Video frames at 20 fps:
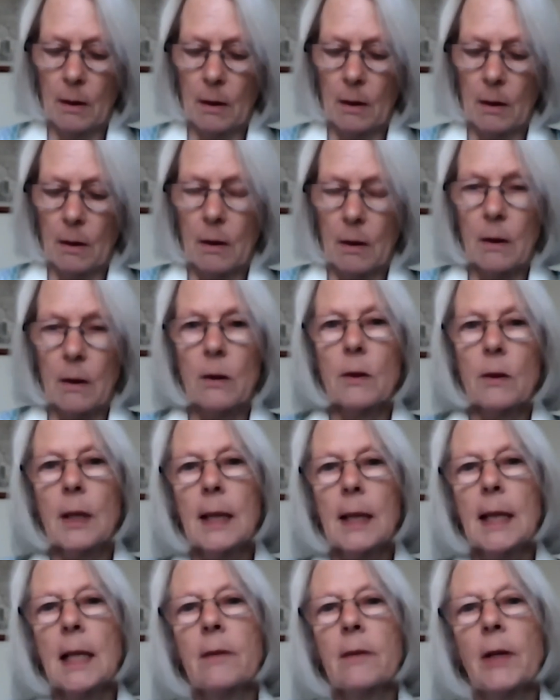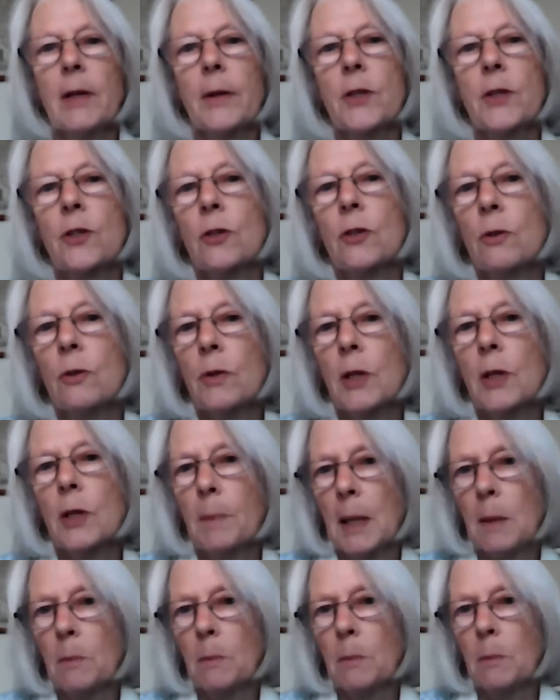Thinking of our story
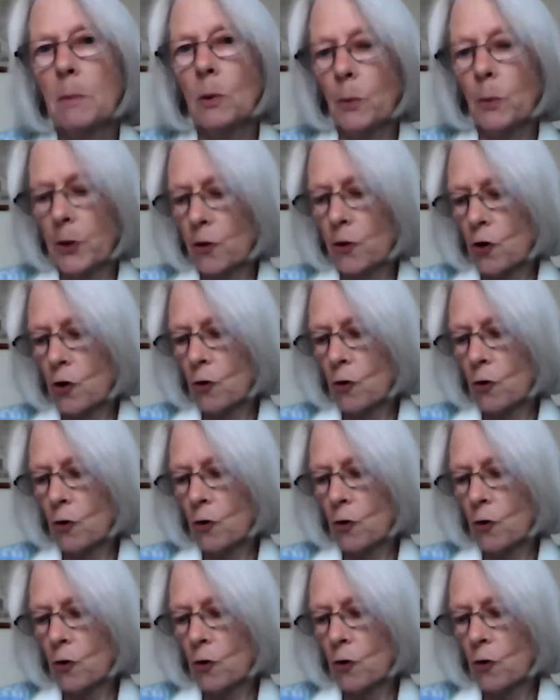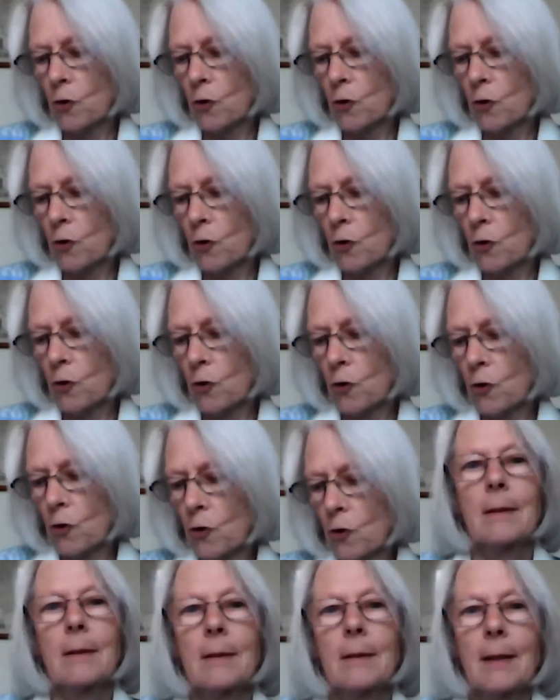people withdrawn into
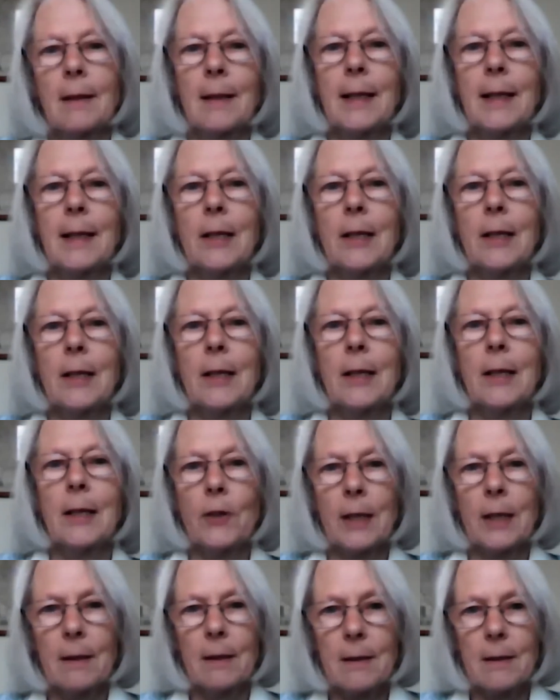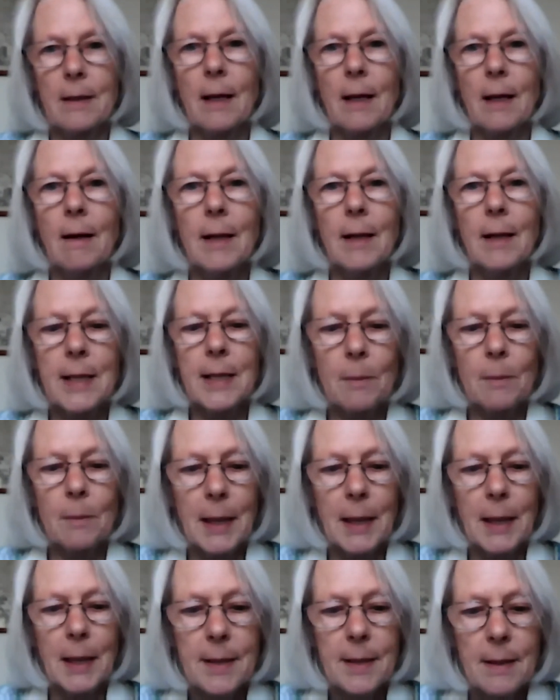their forest clearings, their
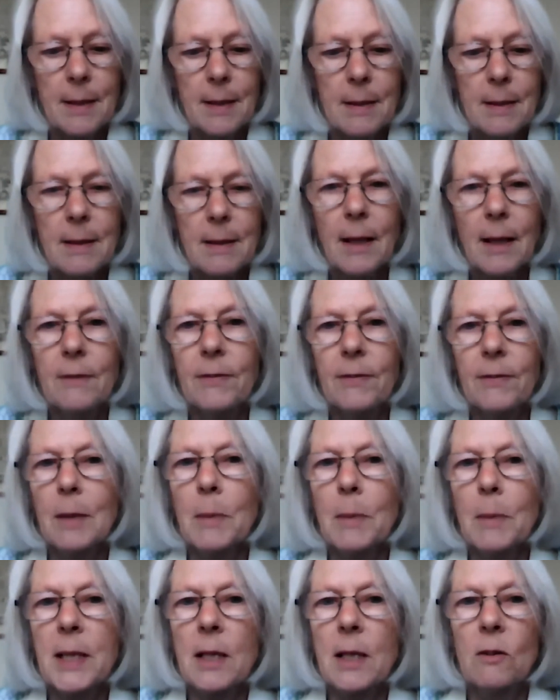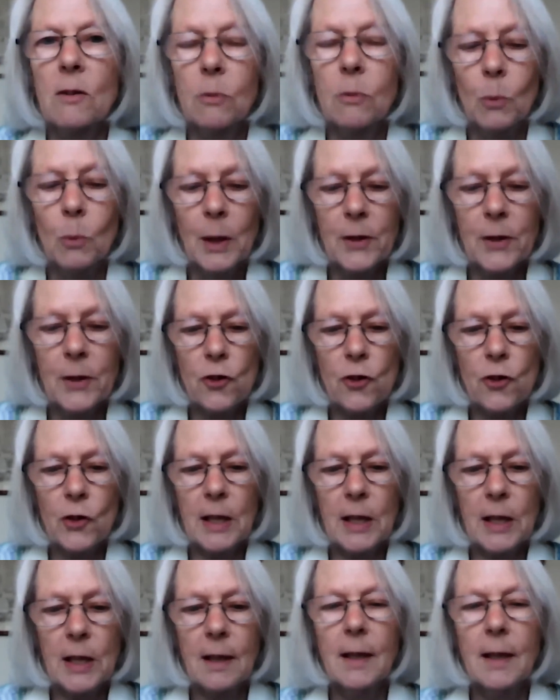hiding places, I found myself
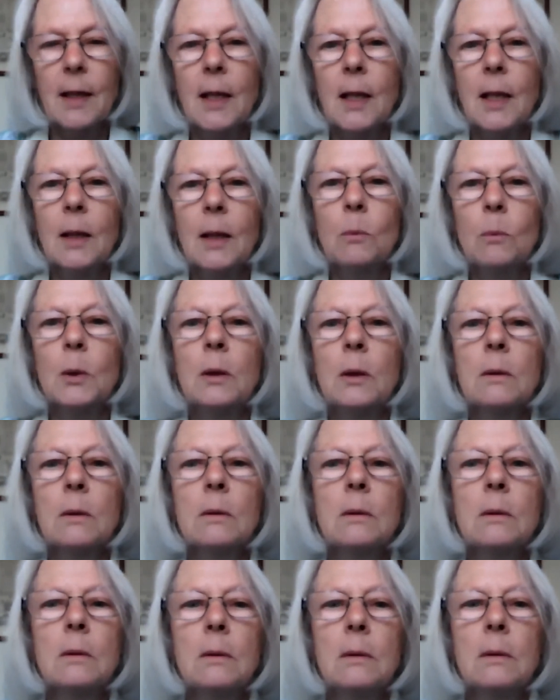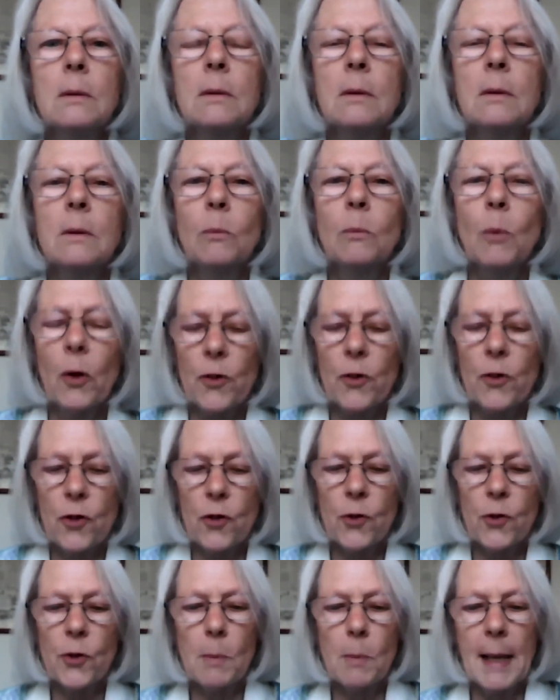wondering, well, what drew them
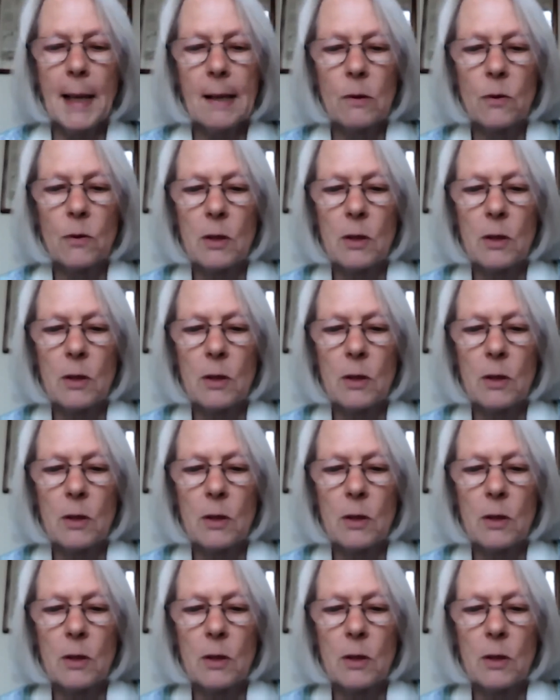out?